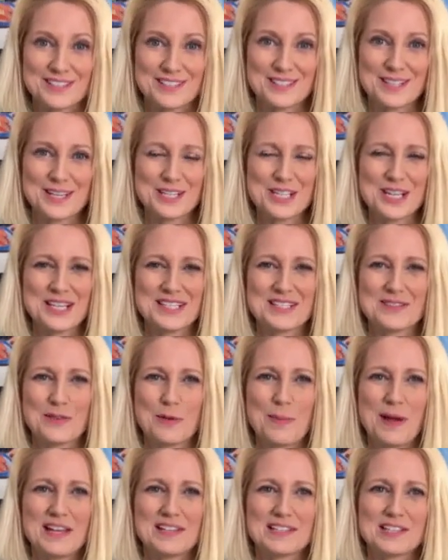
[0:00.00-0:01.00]
a slight chance of
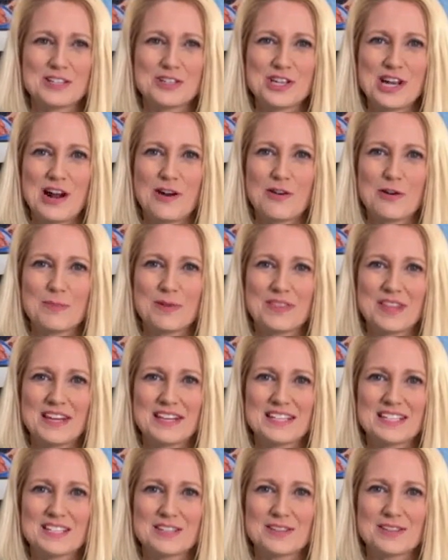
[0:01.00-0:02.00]
a passing shower, but
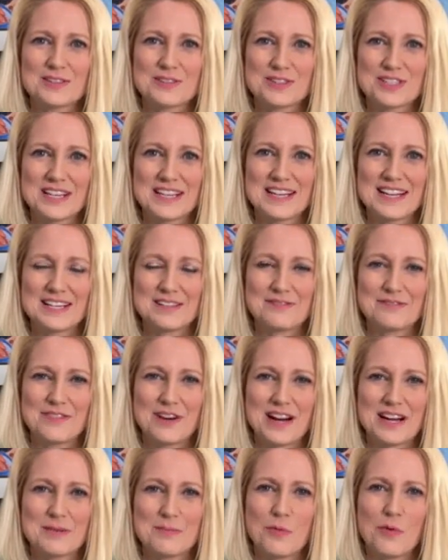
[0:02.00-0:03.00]
then into Thursday night and
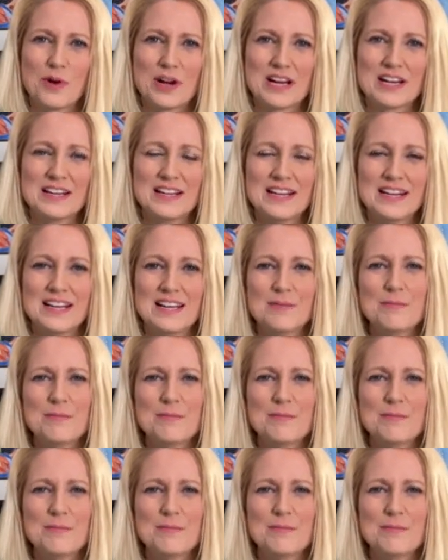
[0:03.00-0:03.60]
Friday morning,